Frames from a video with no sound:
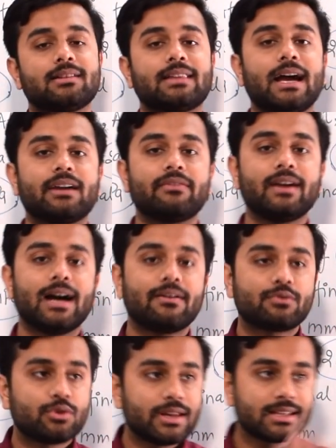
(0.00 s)
that we
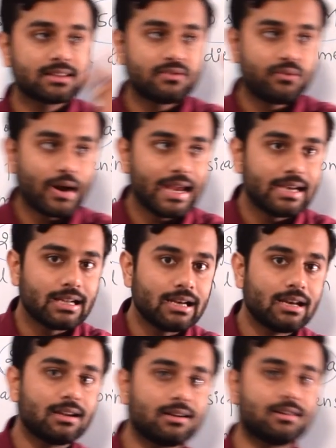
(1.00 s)
have to take the
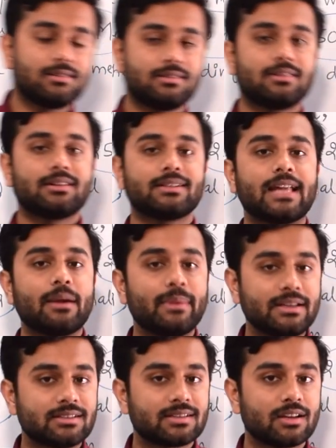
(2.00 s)
final
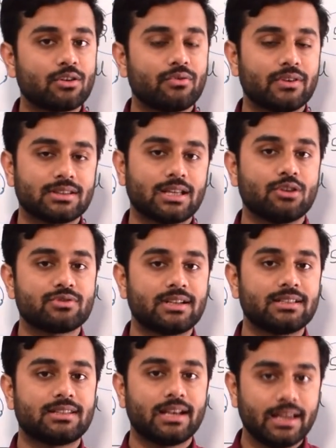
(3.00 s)
dimension of
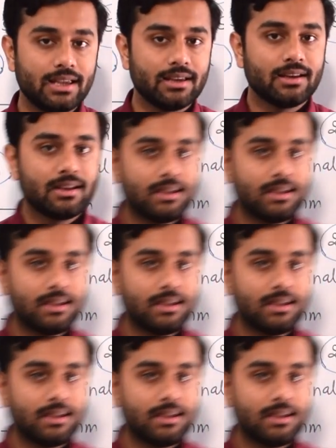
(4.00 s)
1003